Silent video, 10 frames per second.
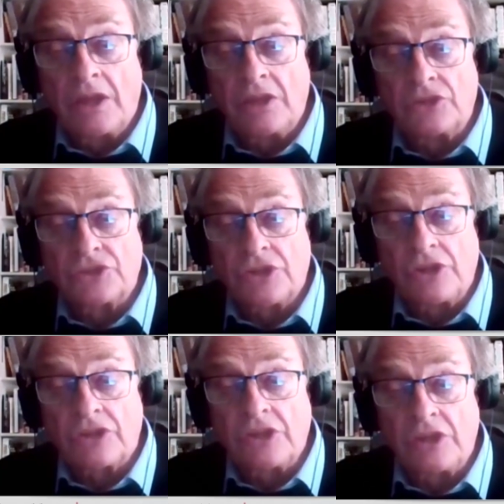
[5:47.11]
in
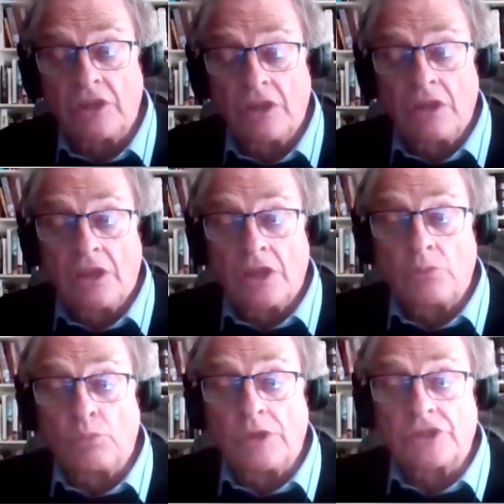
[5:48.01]
Turkey,
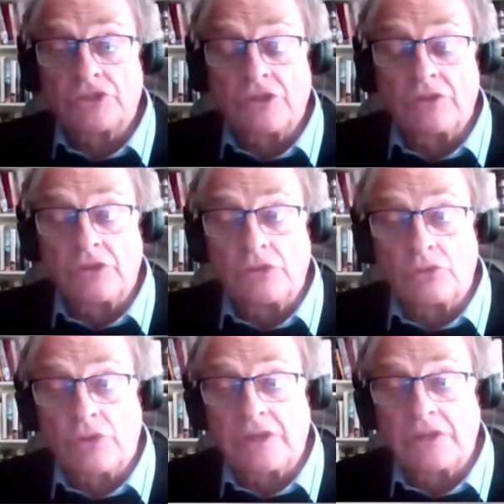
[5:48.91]
in which the
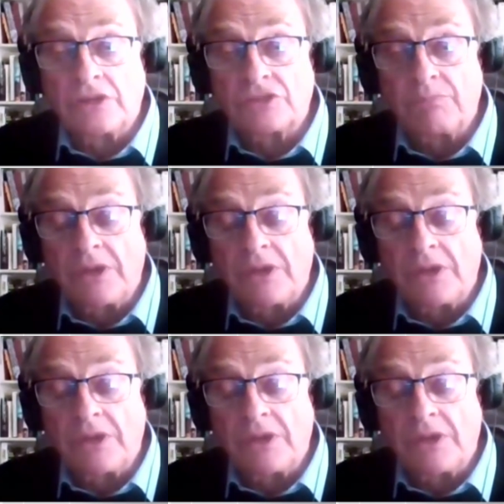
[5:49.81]
Ukrainians,